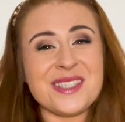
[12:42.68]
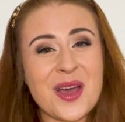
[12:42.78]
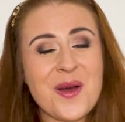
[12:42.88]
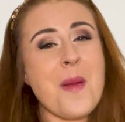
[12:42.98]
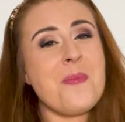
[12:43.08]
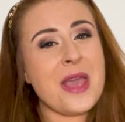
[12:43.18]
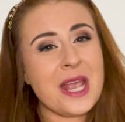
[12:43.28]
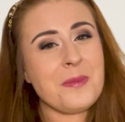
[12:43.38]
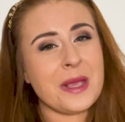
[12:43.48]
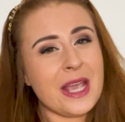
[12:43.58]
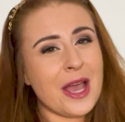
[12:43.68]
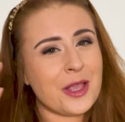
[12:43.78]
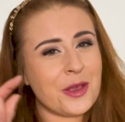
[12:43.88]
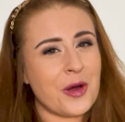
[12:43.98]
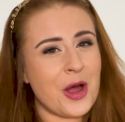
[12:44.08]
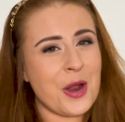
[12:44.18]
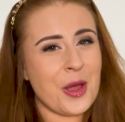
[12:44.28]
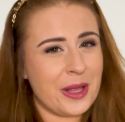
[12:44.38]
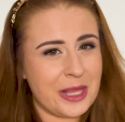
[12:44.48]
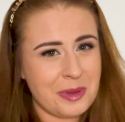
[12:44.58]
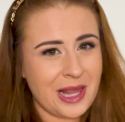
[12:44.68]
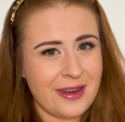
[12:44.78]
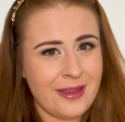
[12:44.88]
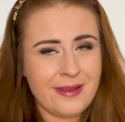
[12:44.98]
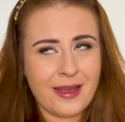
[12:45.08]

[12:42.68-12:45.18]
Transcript: So maybe you're an early planner